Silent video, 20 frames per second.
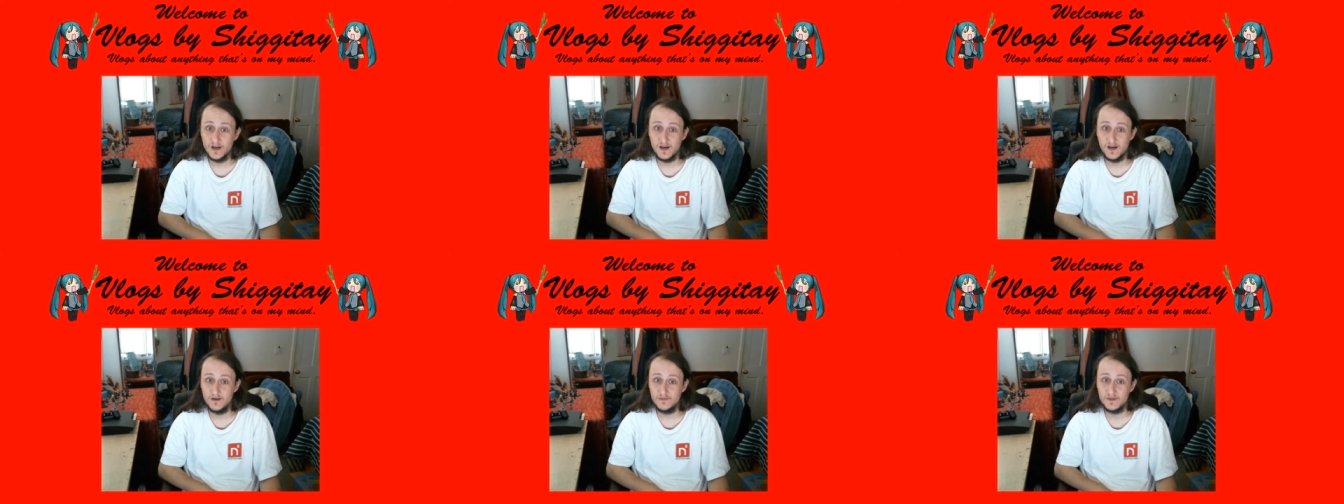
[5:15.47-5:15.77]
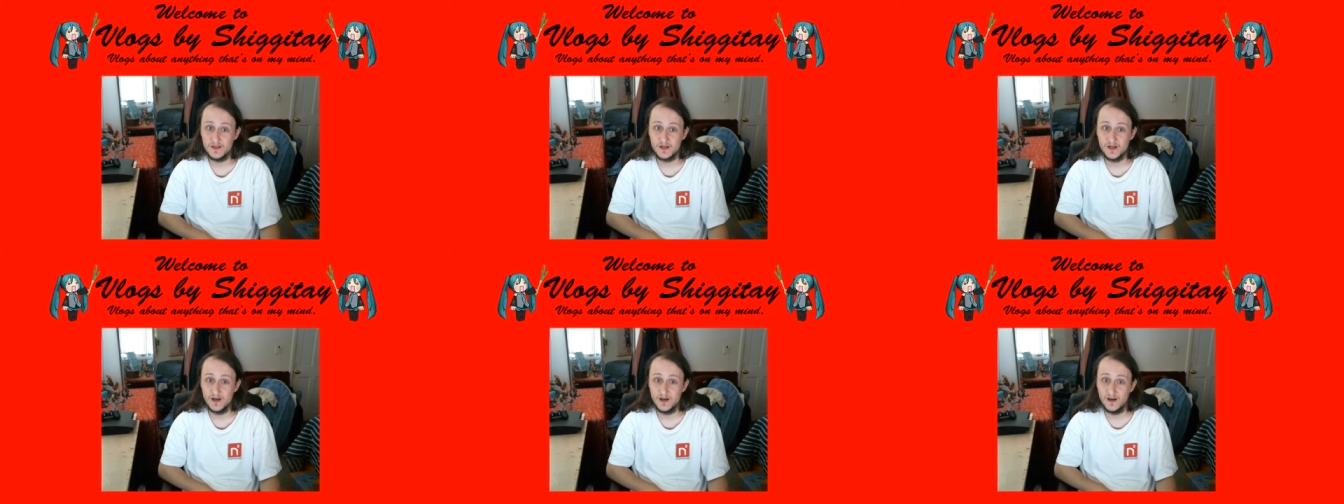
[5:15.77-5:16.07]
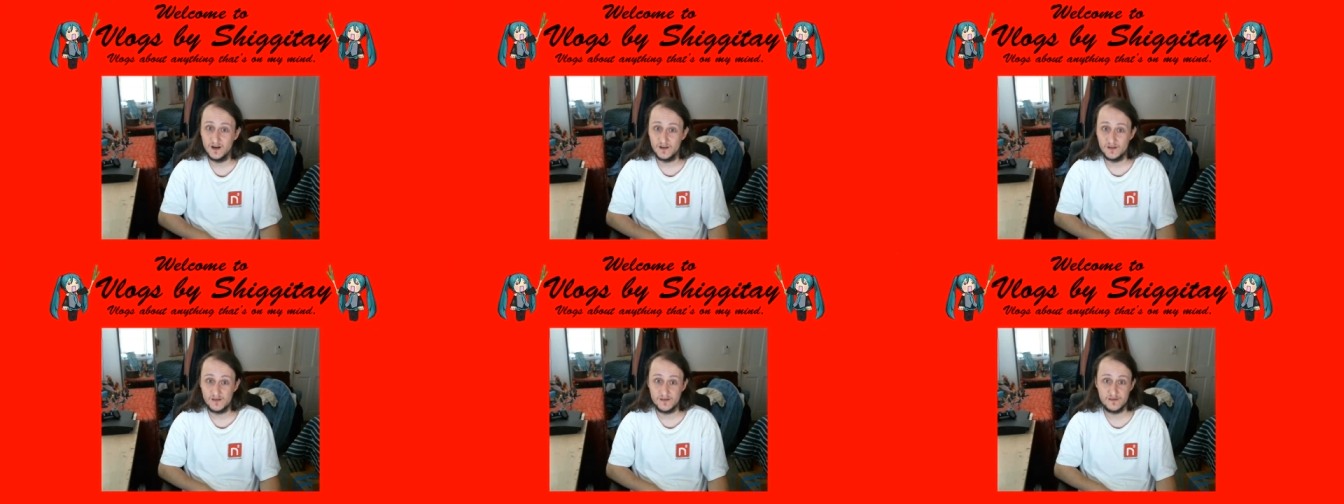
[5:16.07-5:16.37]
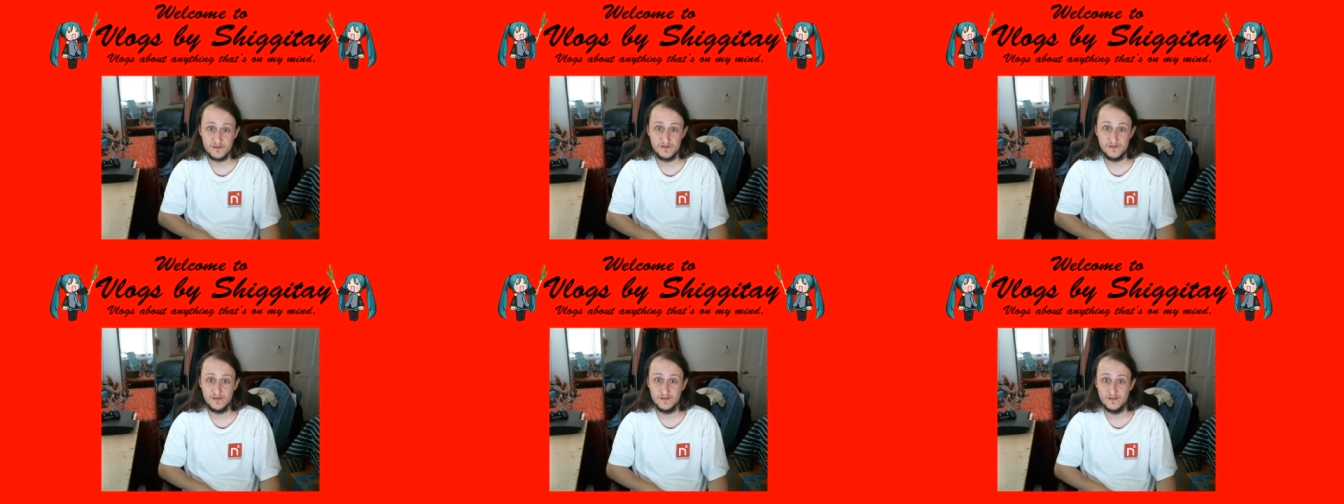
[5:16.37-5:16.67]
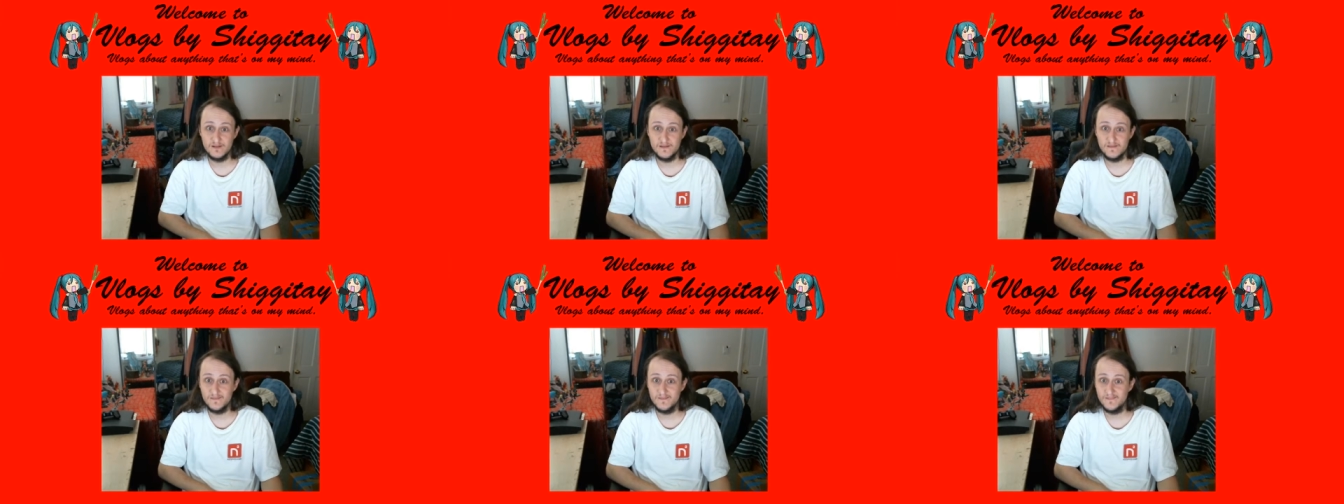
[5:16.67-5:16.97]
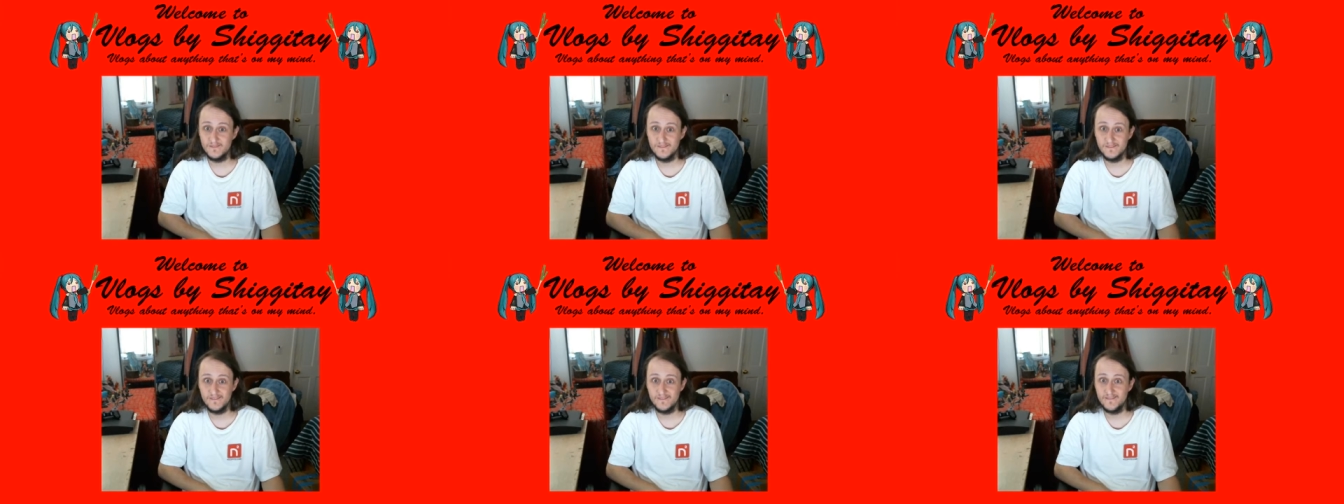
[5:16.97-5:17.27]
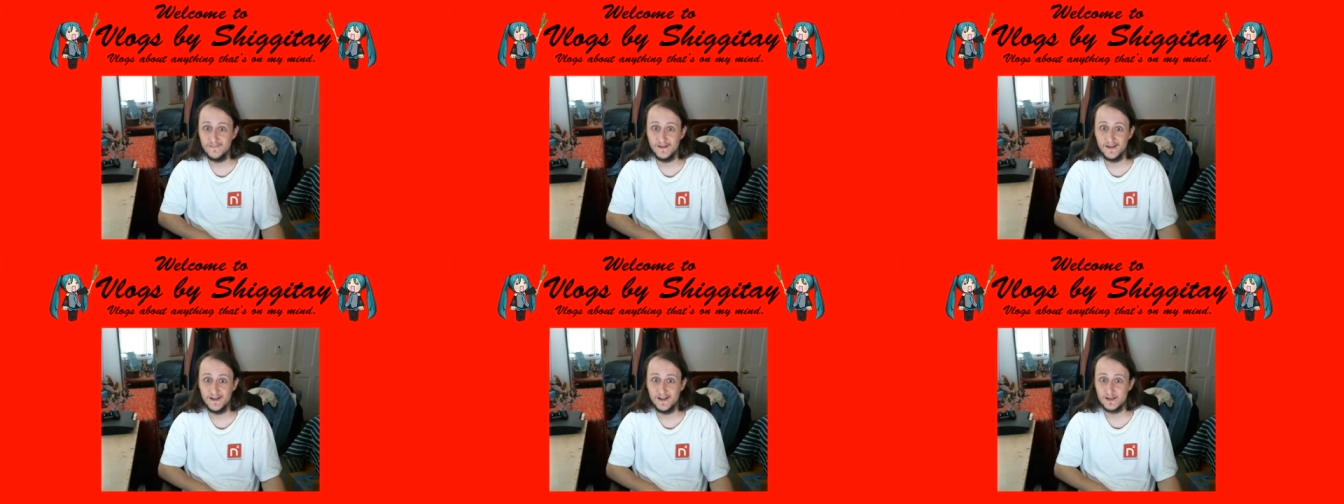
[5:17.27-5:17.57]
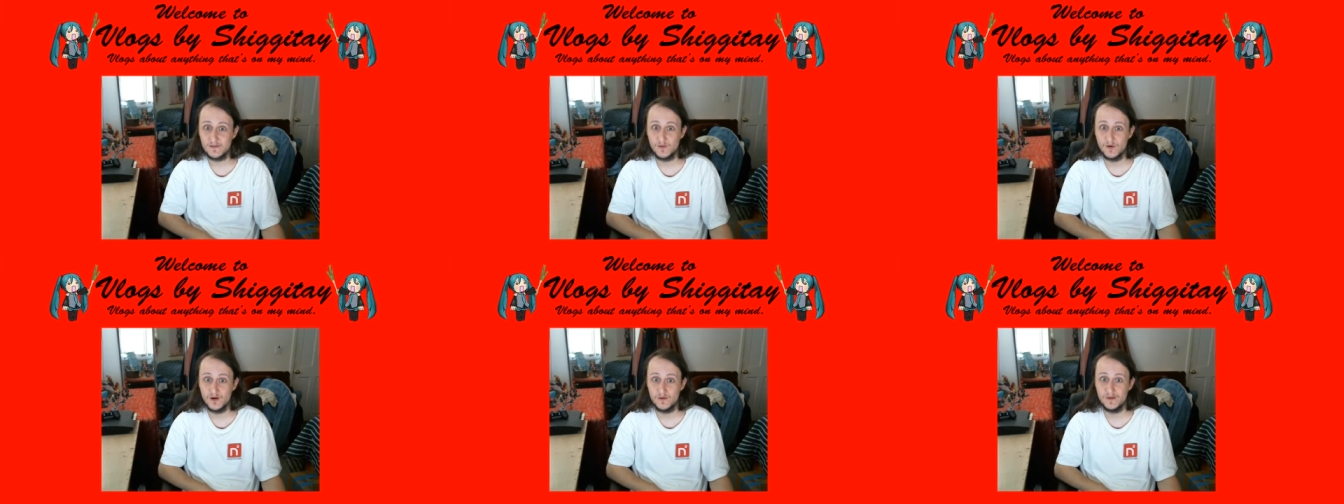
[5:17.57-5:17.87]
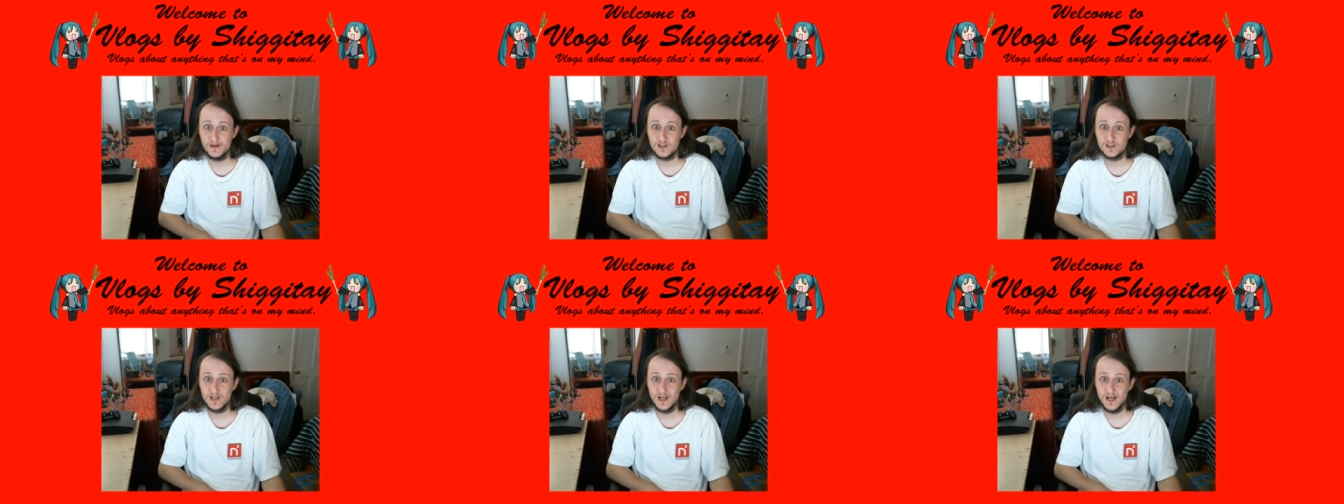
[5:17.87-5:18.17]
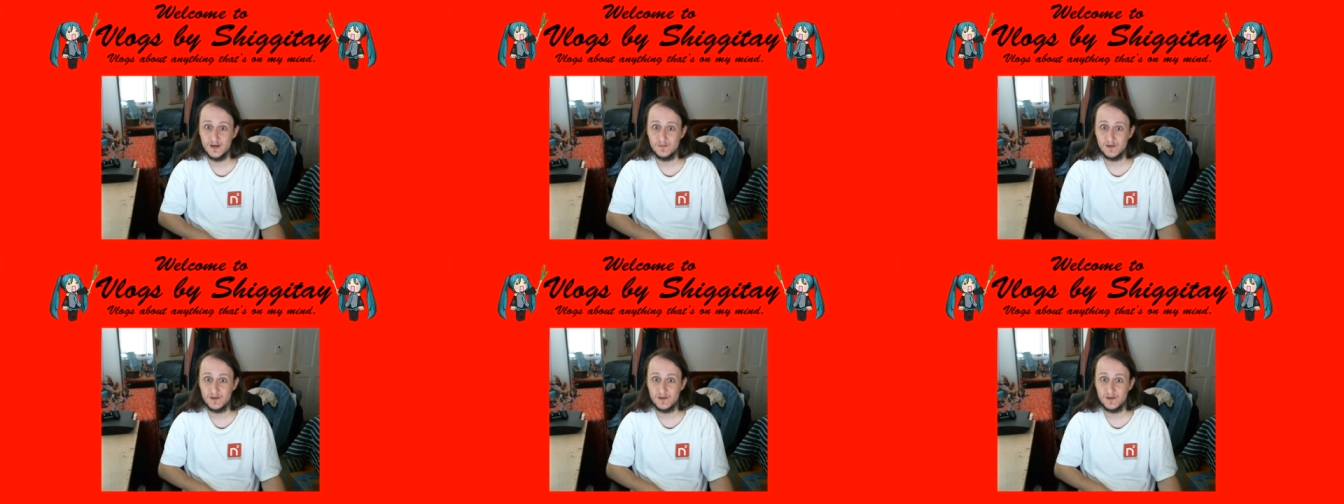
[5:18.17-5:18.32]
because it's part of my job.